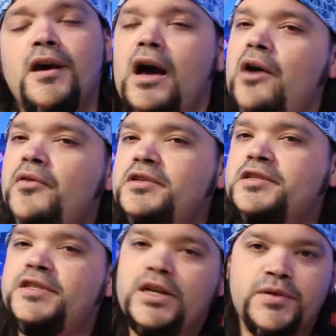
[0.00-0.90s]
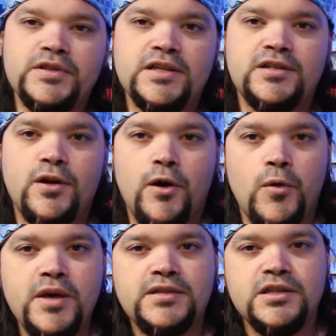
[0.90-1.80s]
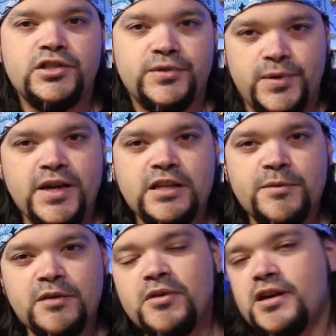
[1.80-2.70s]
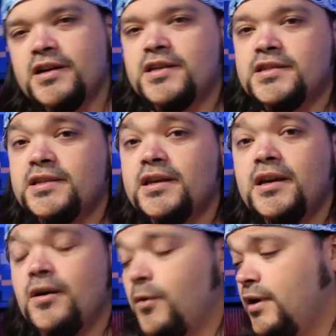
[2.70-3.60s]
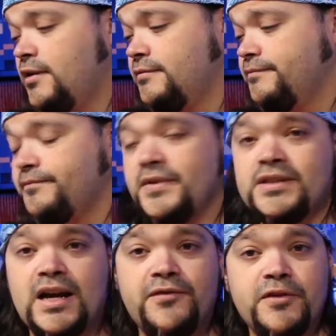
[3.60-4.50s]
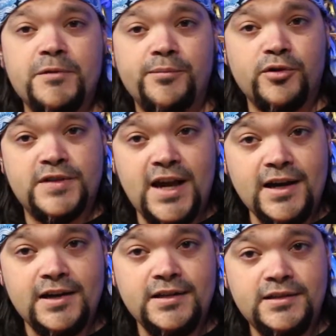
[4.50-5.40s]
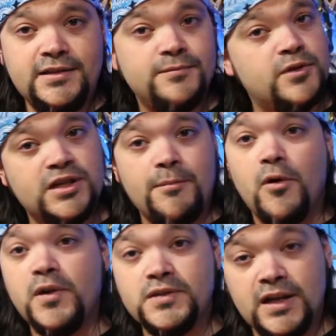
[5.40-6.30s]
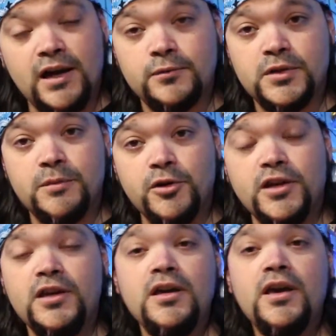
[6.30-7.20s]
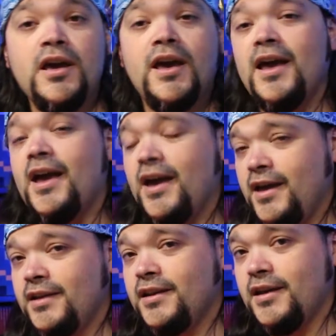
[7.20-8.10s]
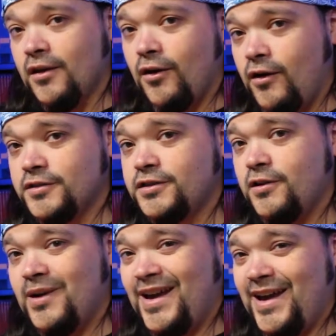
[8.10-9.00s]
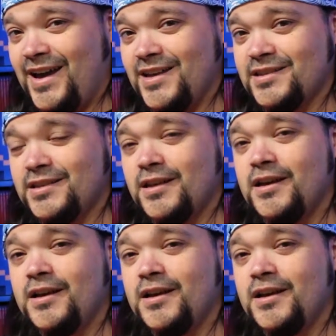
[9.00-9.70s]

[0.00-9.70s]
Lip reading: However, it's a series that's always intrigued me because, well, it's got a female protagonist, which I'm always down with the boogie, and it also has